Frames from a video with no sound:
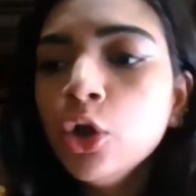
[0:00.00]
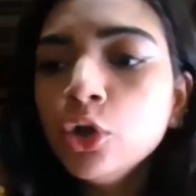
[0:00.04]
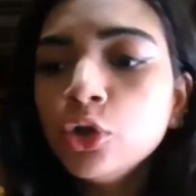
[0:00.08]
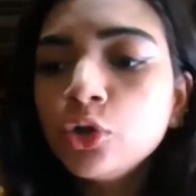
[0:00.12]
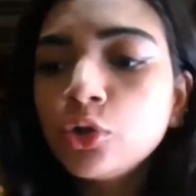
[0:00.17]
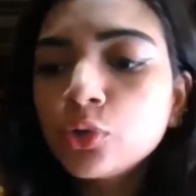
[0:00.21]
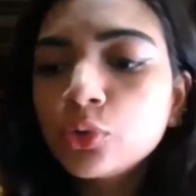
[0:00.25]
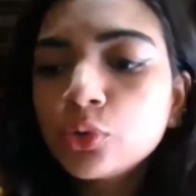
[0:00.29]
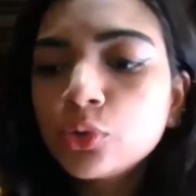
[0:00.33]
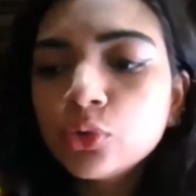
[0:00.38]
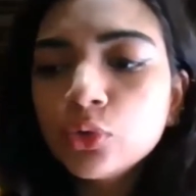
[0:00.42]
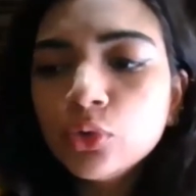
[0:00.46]

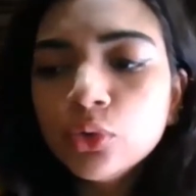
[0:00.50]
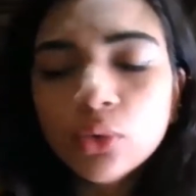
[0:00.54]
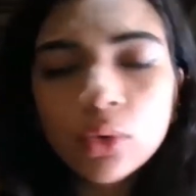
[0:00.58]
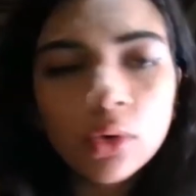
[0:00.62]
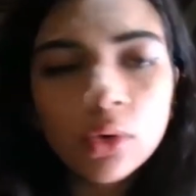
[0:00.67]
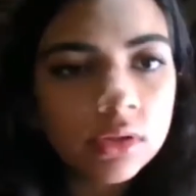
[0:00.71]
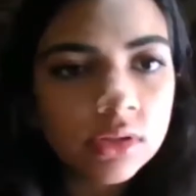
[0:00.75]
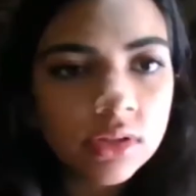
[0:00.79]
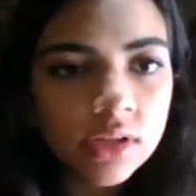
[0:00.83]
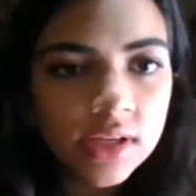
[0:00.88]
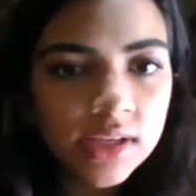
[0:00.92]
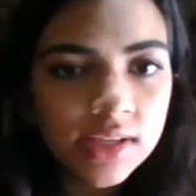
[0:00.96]
to
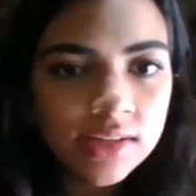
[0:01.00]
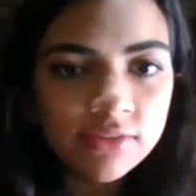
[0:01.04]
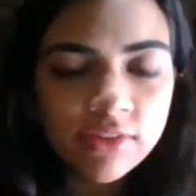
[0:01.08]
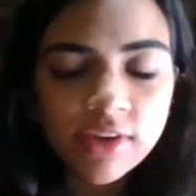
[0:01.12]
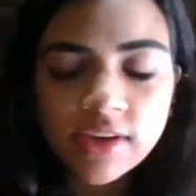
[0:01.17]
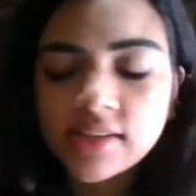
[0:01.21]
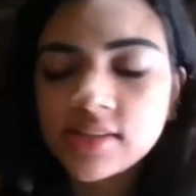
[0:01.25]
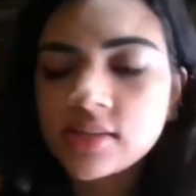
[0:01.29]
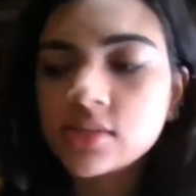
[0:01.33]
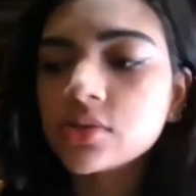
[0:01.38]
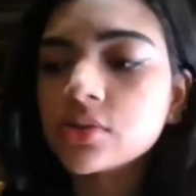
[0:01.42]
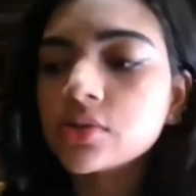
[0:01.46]
the
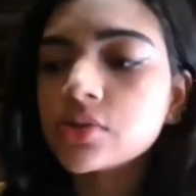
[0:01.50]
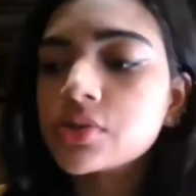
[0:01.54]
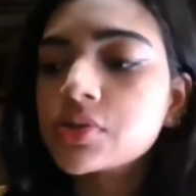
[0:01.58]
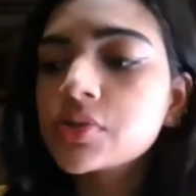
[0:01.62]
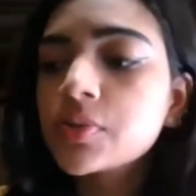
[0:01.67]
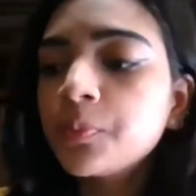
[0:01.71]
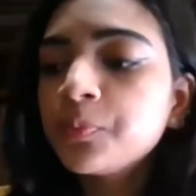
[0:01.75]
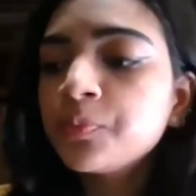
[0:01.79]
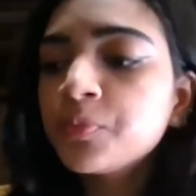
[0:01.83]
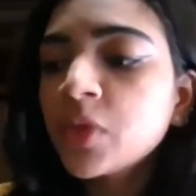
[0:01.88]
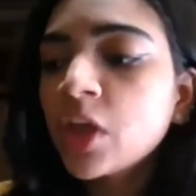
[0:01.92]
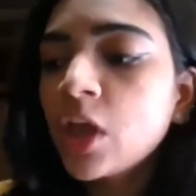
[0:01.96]
investors.
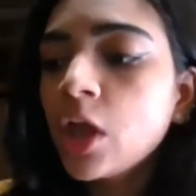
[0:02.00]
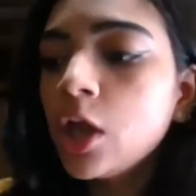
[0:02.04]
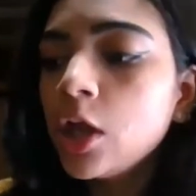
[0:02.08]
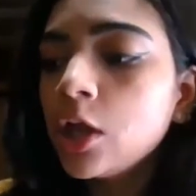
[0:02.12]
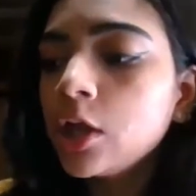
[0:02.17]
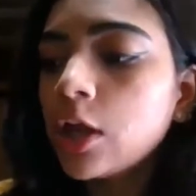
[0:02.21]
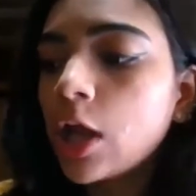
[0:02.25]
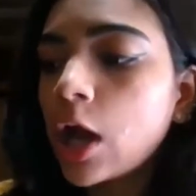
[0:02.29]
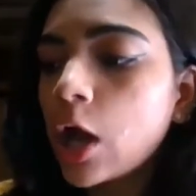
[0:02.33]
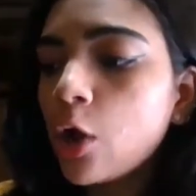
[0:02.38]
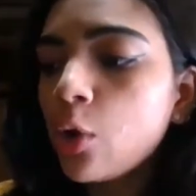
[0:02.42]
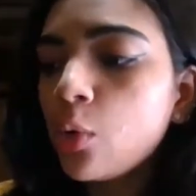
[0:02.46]

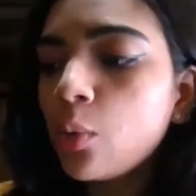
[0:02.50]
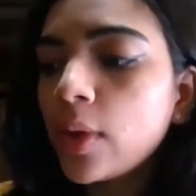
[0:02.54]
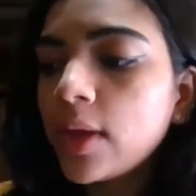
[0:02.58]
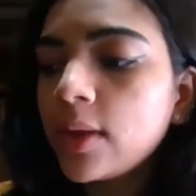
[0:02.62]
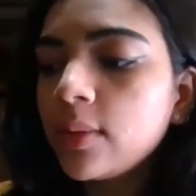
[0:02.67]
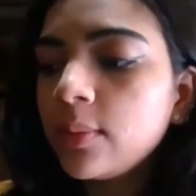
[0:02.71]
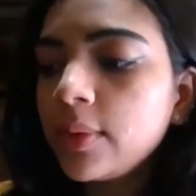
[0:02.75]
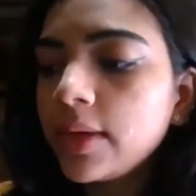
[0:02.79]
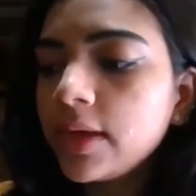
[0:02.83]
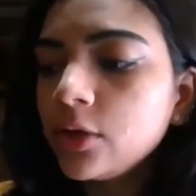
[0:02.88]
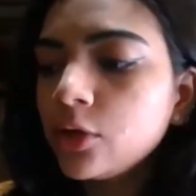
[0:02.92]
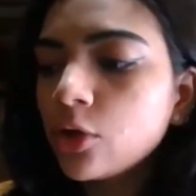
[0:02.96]
Now, when
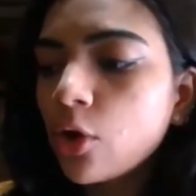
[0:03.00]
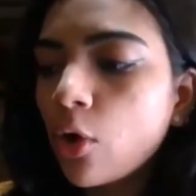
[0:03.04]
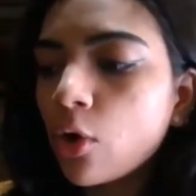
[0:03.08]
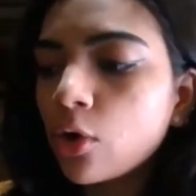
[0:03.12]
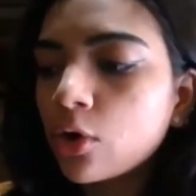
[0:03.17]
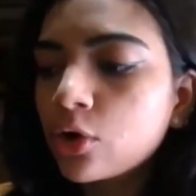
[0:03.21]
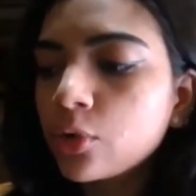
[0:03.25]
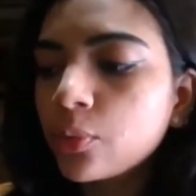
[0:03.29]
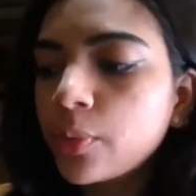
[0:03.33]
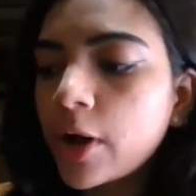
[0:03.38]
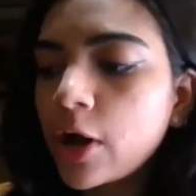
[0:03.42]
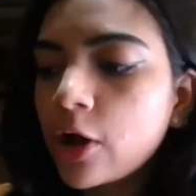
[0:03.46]
we talk
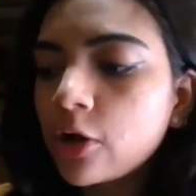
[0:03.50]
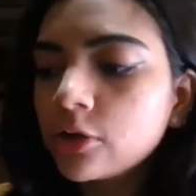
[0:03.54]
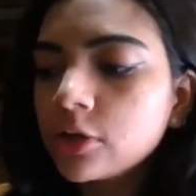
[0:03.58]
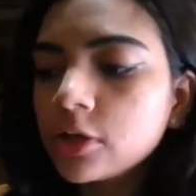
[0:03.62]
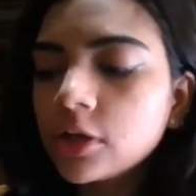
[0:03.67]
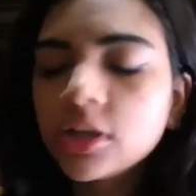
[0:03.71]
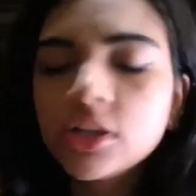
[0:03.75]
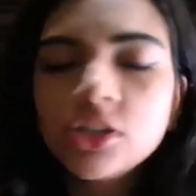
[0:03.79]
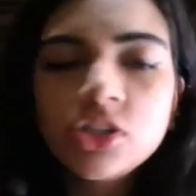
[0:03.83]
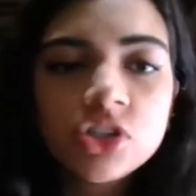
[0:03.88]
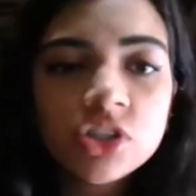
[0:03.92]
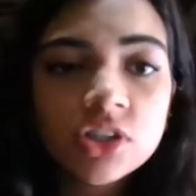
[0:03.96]
about
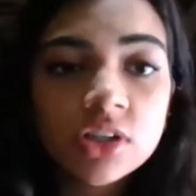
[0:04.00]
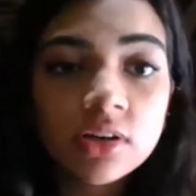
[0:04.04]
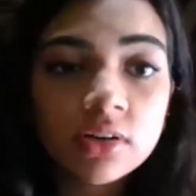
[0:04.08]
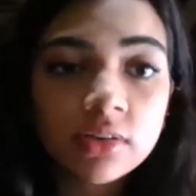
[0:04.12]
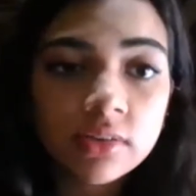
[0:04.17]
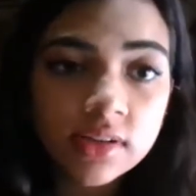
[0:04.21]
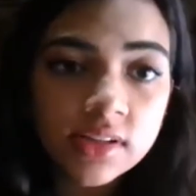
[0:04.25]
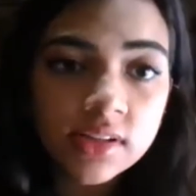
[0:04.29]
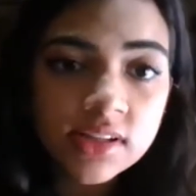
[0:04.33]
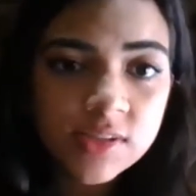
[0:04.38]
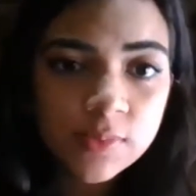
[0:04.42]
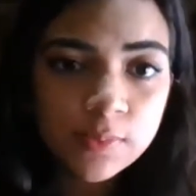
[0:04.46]
a
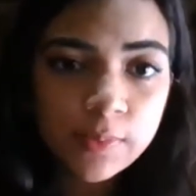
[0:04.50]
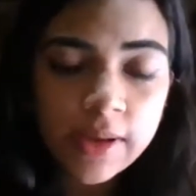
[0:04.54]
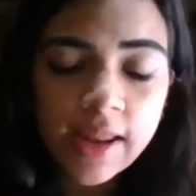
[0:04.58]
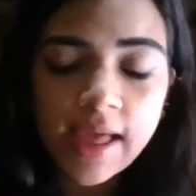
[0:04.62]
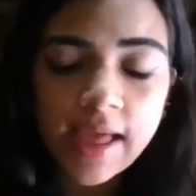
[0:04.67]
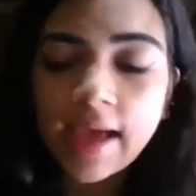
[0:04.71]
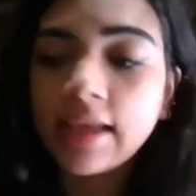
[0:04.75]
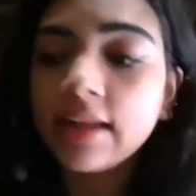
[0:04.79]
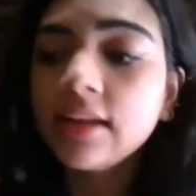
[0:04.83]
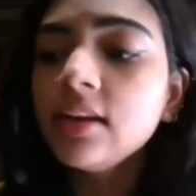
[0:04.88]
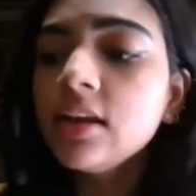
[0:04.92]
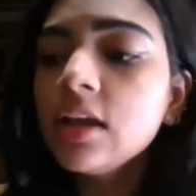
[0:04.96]
children's
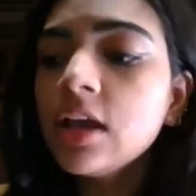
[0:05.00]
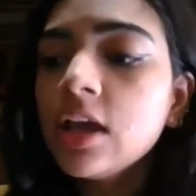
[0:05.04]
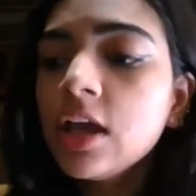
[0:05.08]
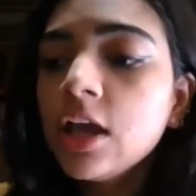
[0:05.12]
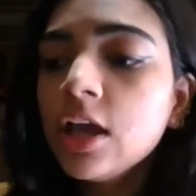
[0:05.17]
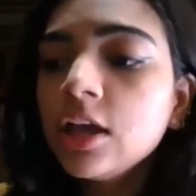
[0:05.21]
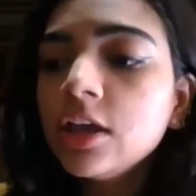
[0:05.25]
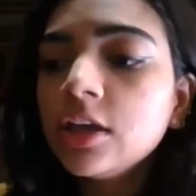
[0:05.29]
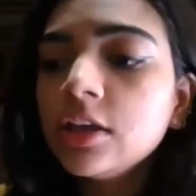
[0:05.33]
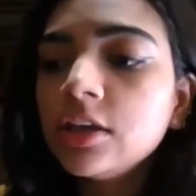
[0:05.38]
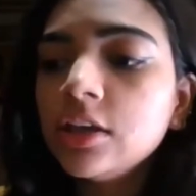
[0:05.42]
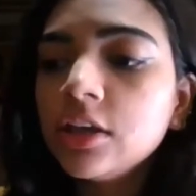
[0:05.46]
plan,
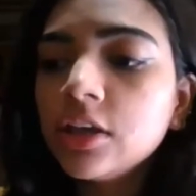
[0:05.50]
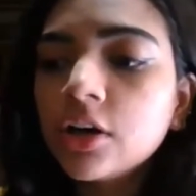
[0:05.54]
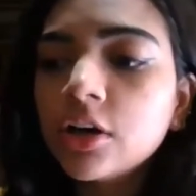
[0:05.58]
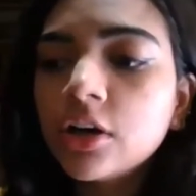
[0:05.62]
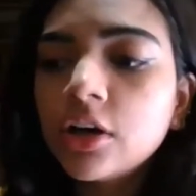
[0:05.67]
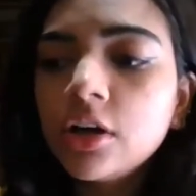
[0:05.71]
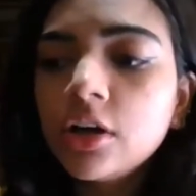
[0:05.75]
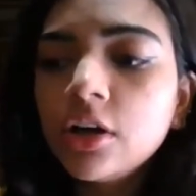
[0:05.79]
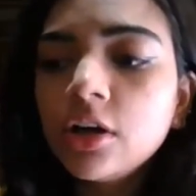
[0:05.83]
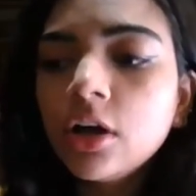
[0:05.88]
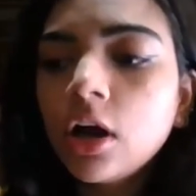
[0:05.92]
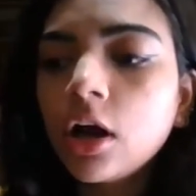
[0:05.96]

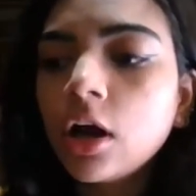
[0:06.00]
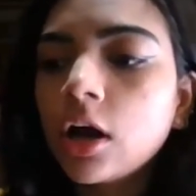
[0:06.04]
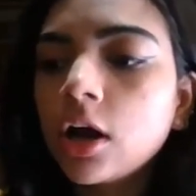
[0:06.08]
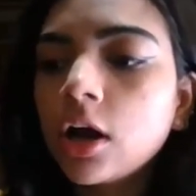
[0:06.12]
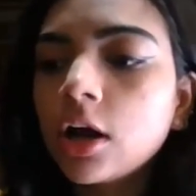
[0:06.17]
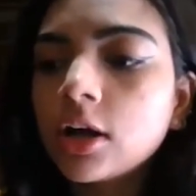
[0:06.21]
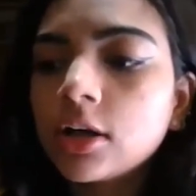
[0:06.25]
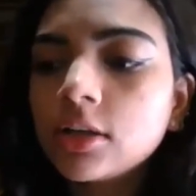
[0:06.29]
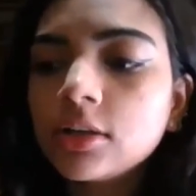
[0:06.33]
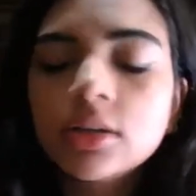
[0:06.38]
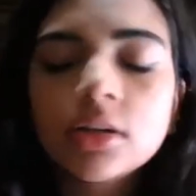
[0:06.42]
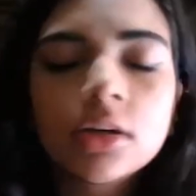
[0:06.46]
here
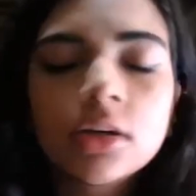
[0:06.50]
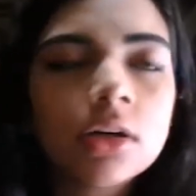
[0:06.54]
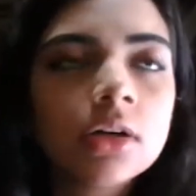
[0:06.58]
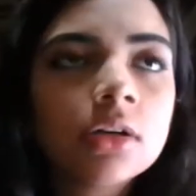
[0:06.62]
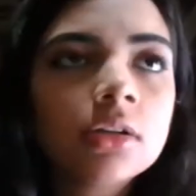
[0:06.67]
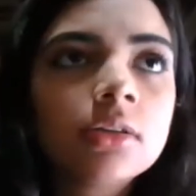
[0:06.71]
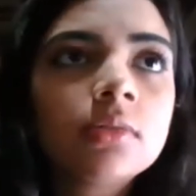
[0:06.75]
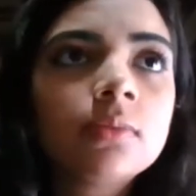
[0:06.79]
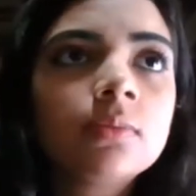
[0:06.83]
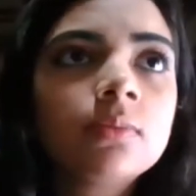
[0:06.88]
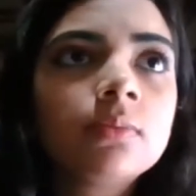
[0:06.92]
the